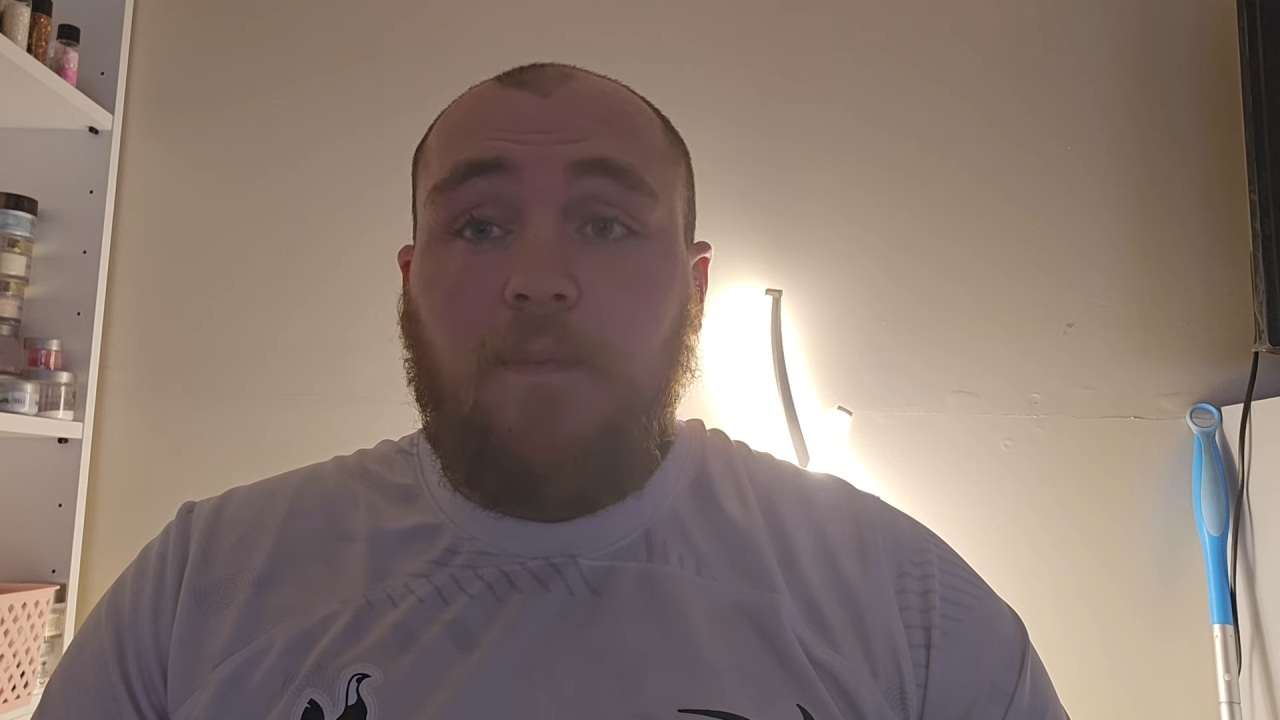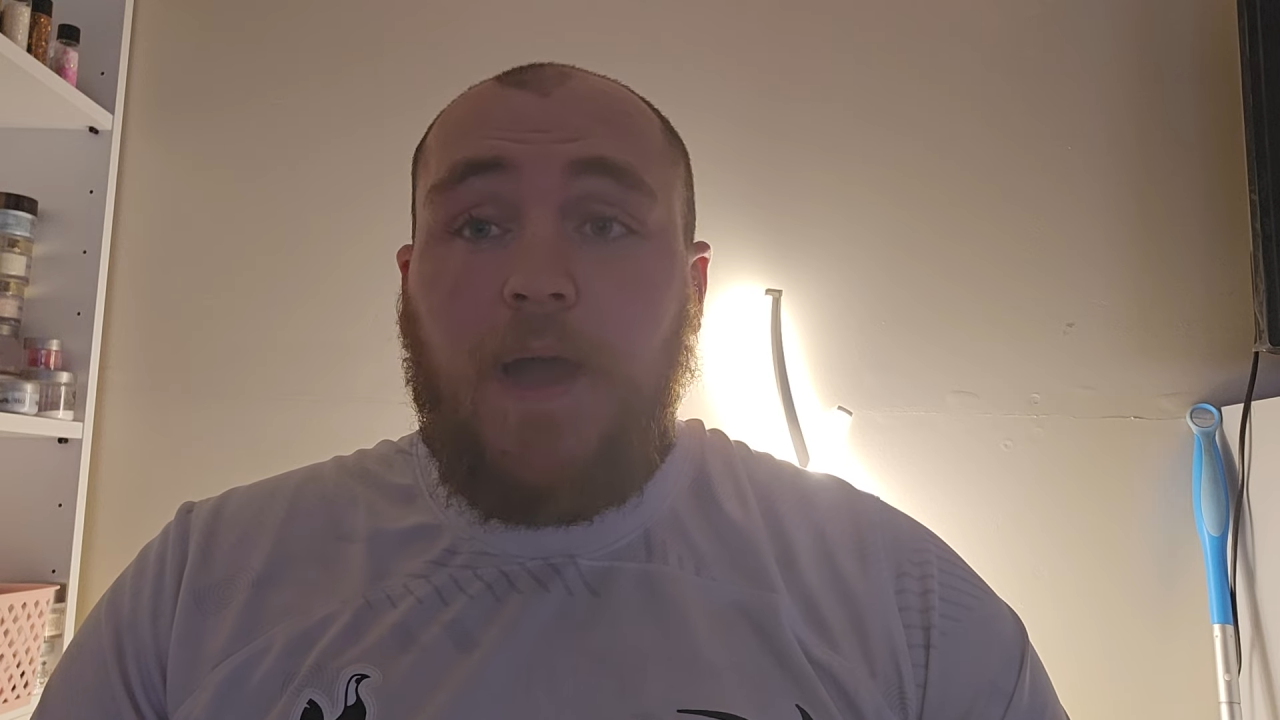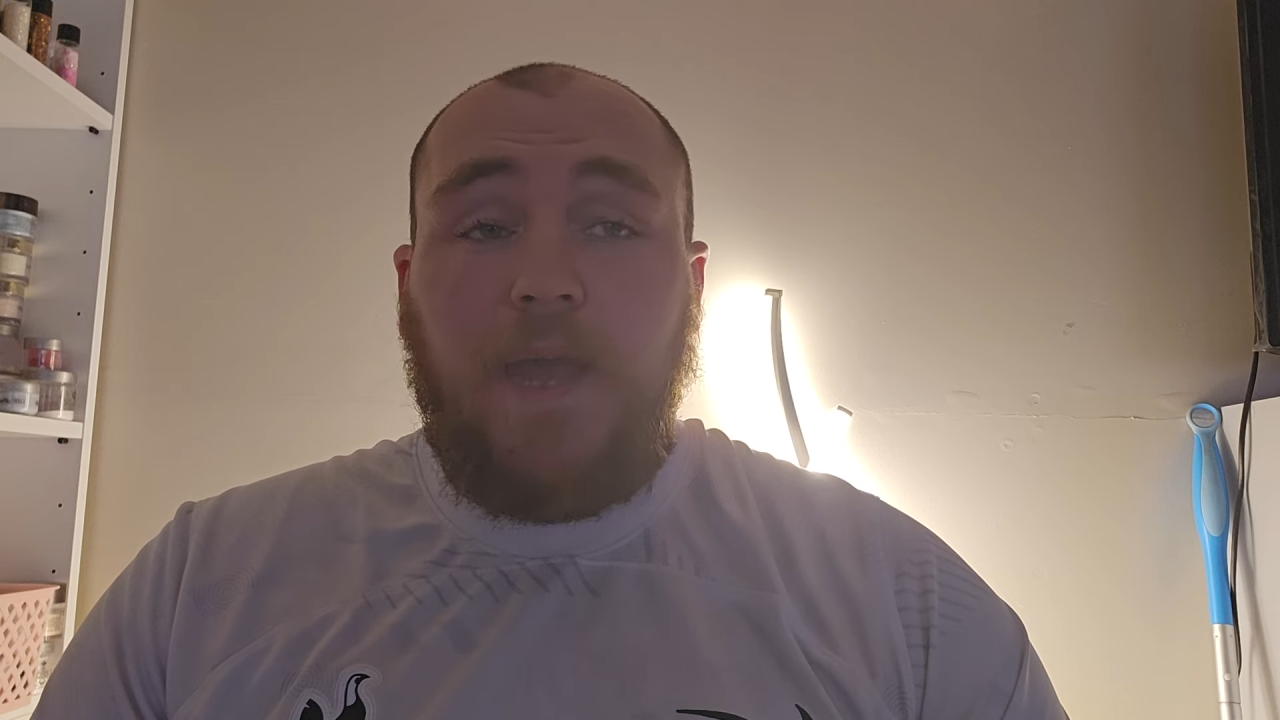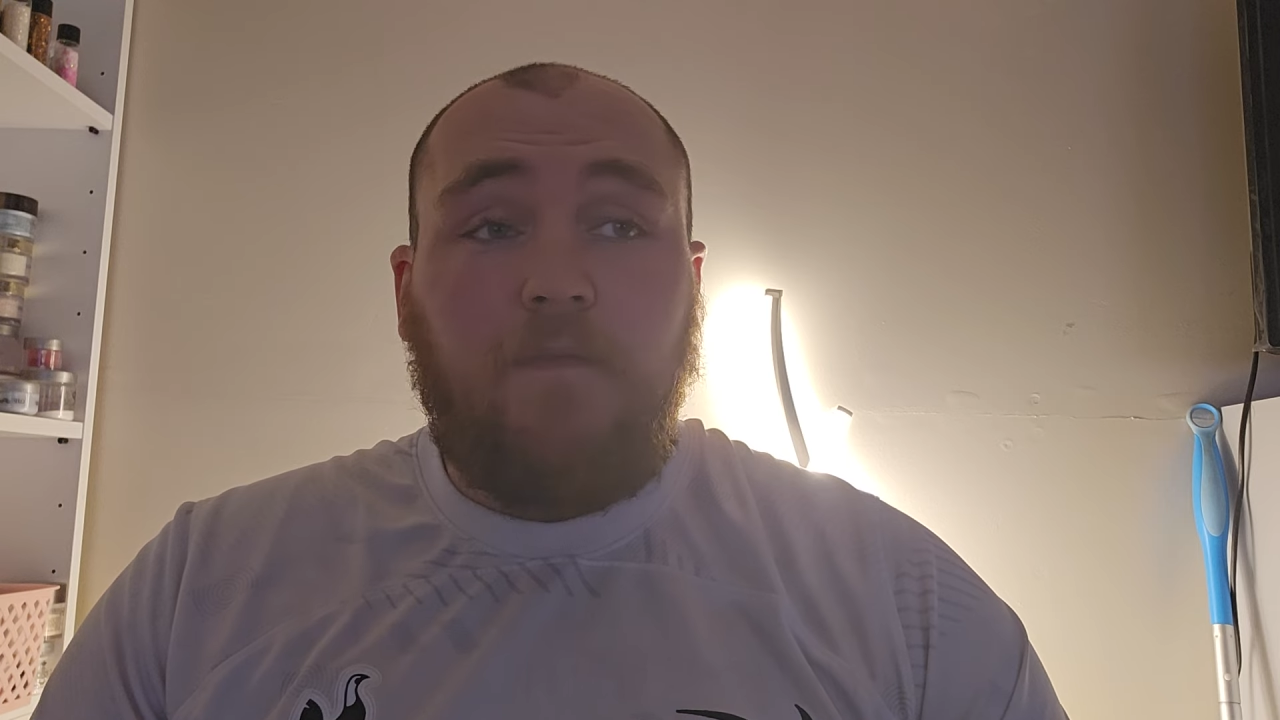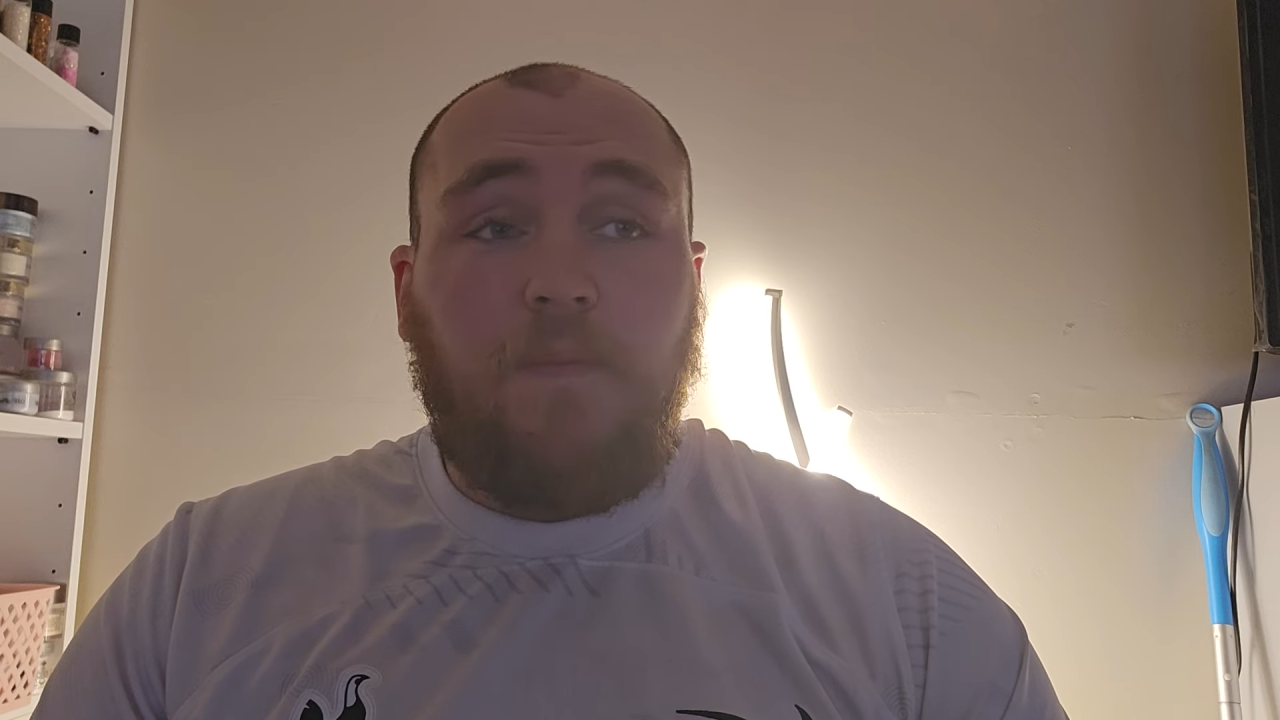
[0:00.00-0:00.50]

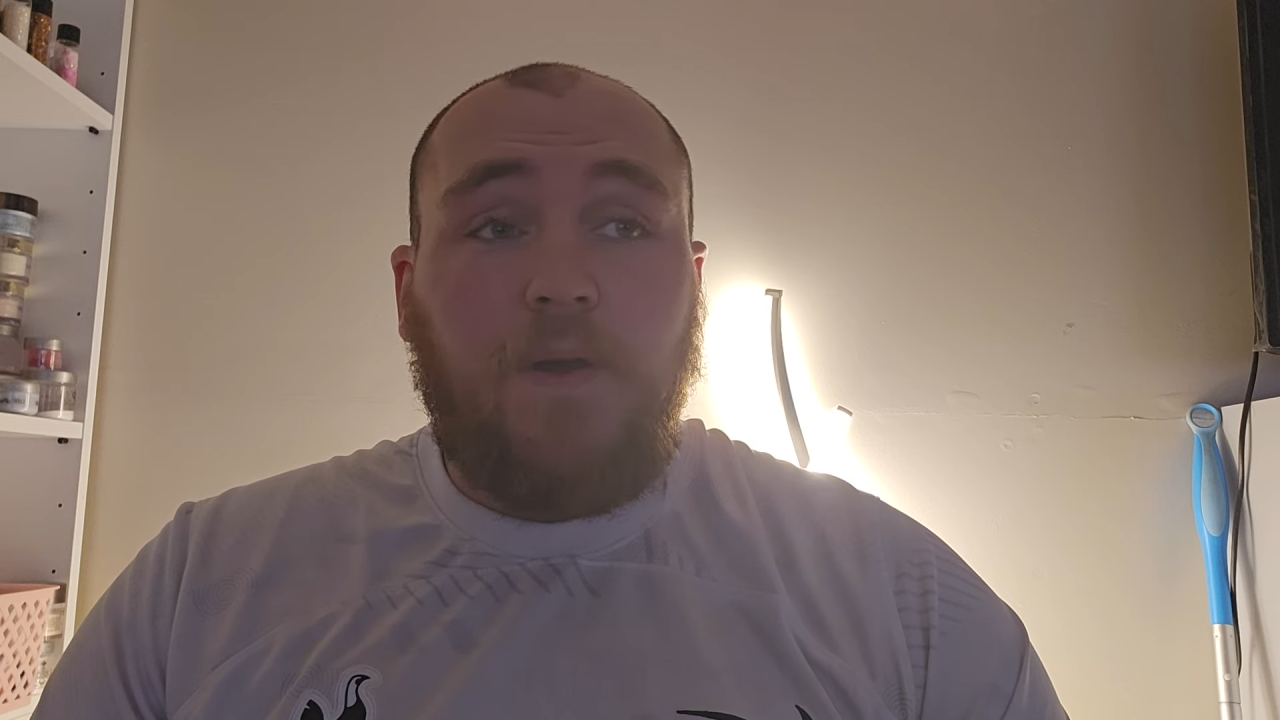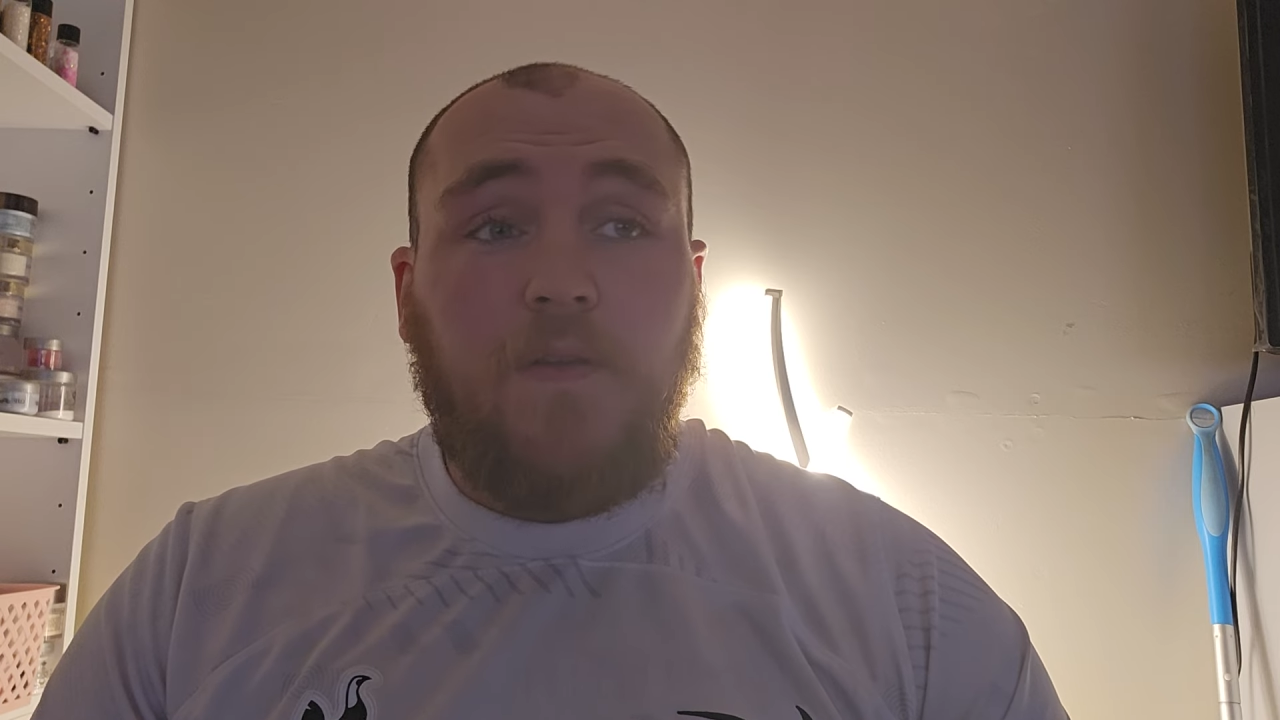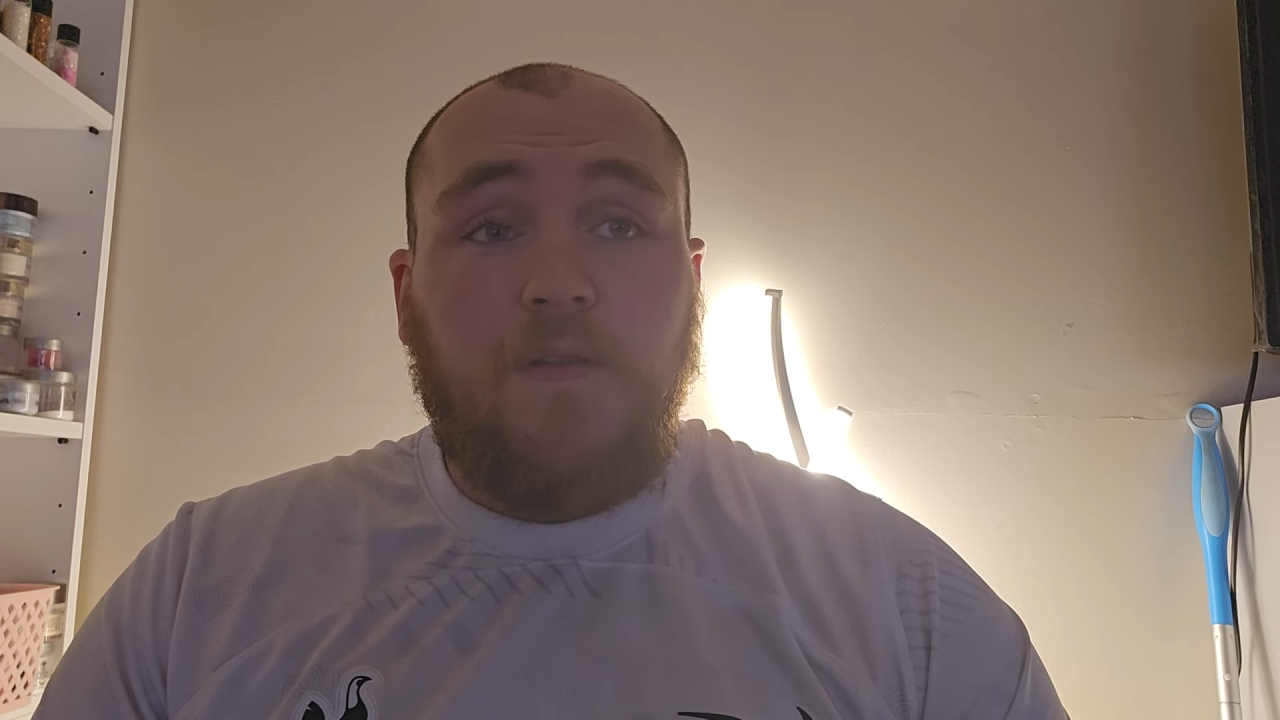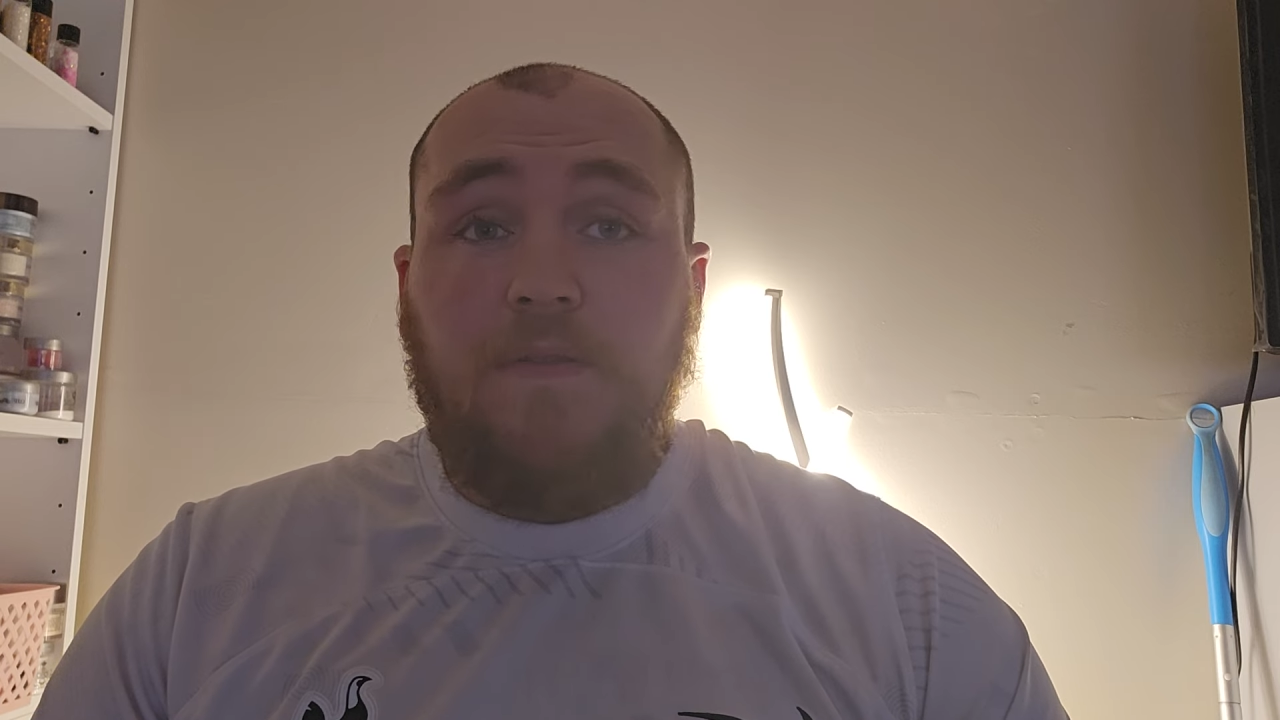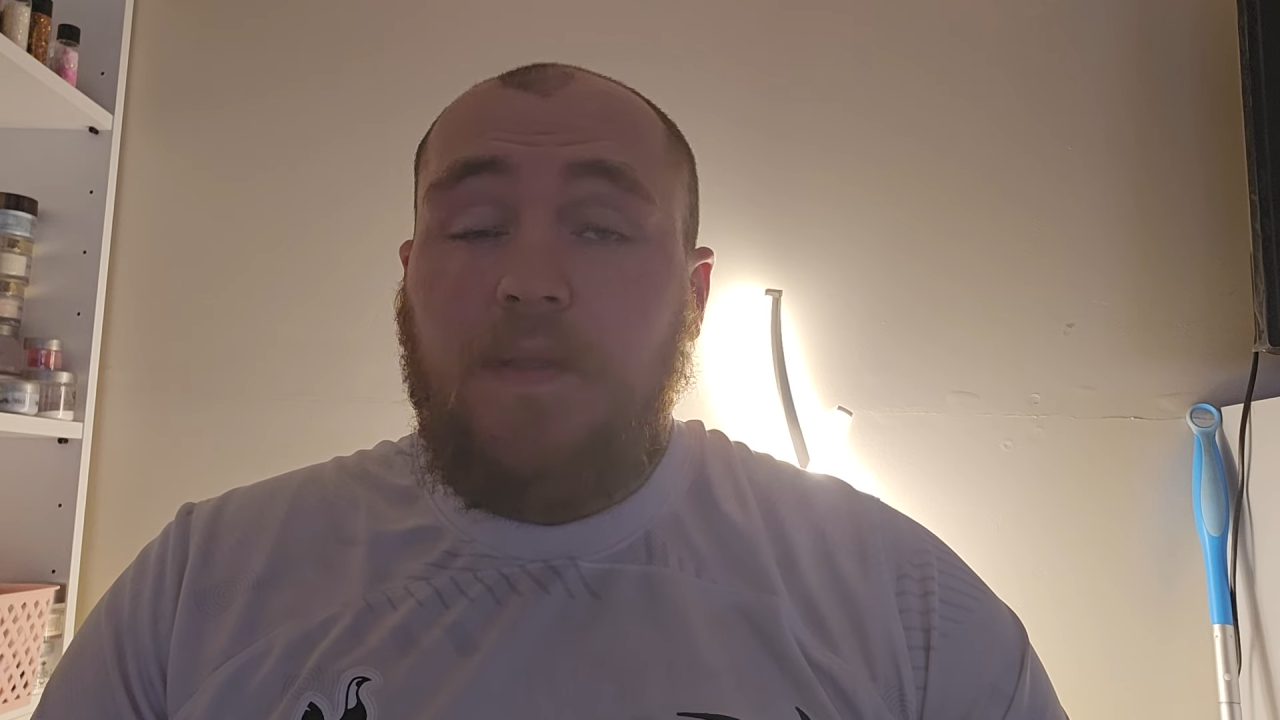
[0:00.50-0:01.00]
about either
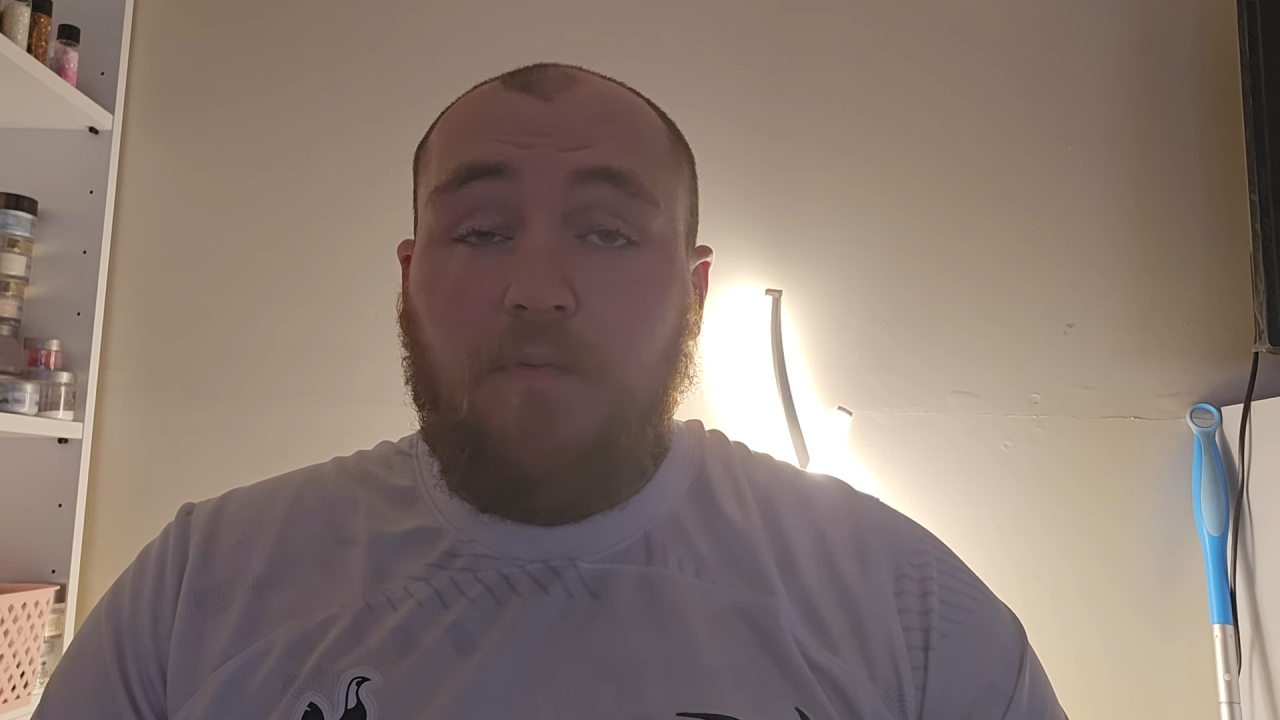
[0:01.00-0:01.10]
person,